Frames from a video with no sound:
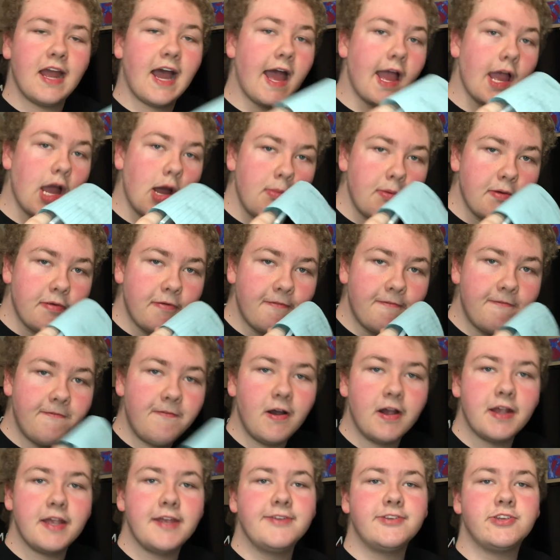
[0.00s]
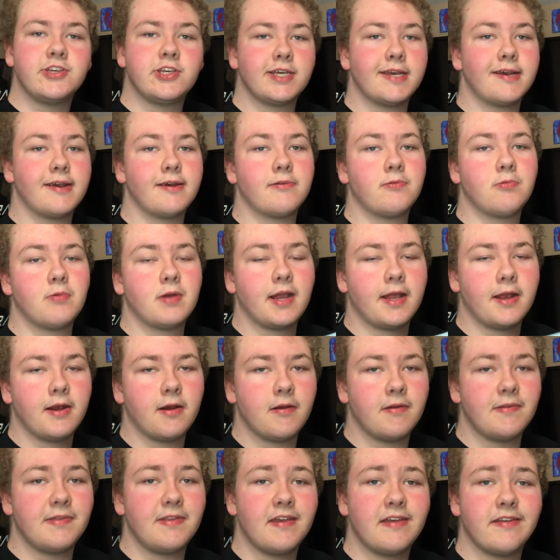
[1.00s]
I almost fucking cheered when I
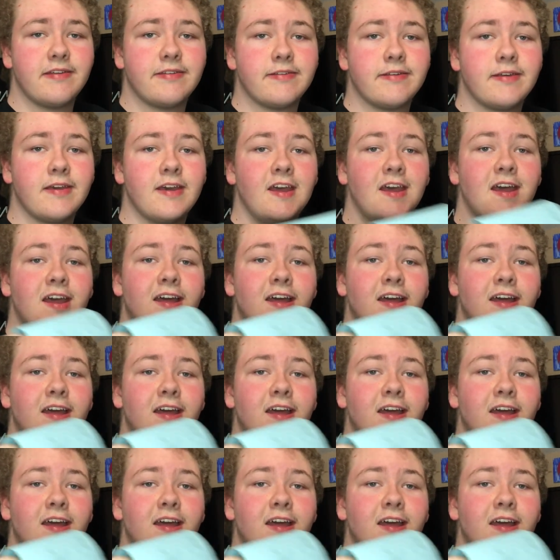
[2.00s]
heard this.